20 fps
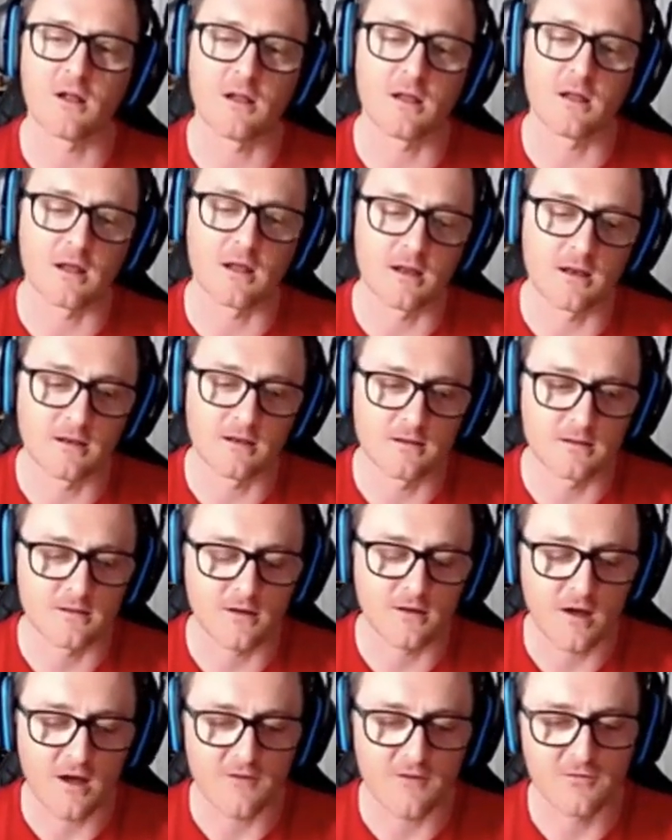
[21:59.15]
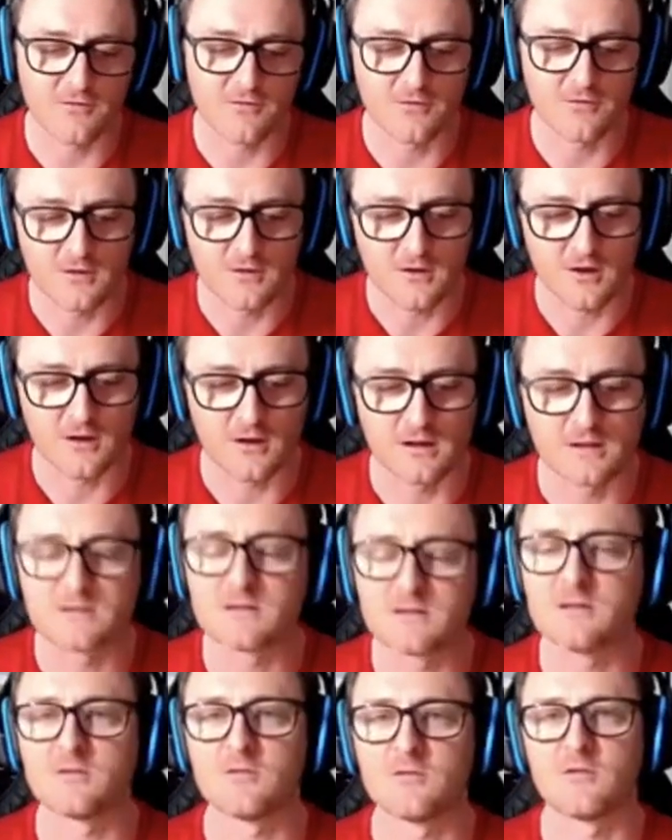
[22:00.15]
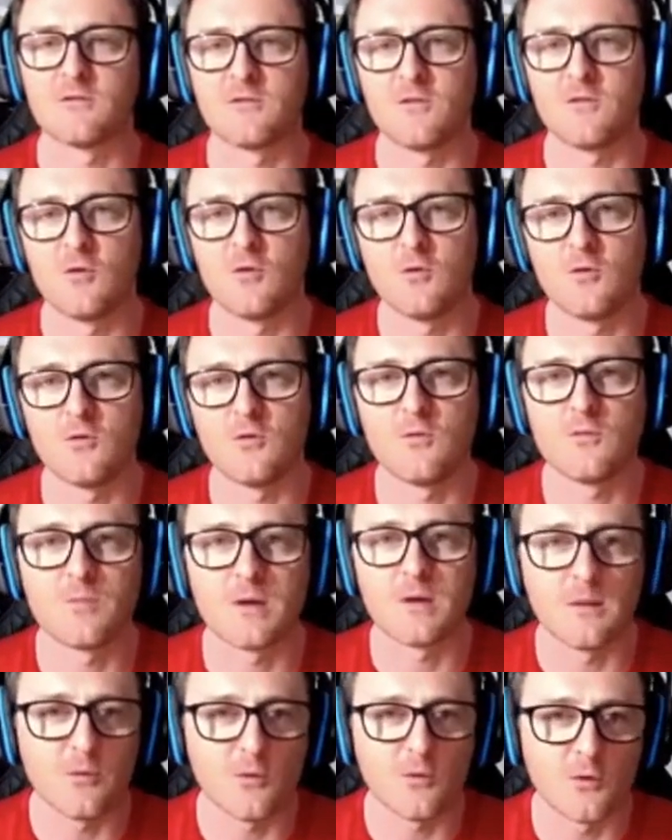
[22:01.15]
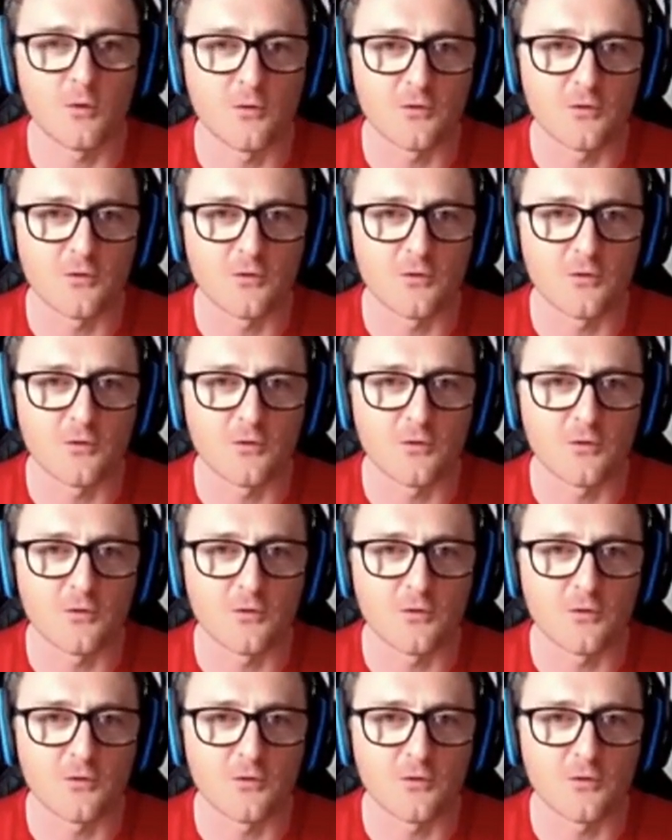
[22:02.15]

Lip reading: and I have listened to a few people who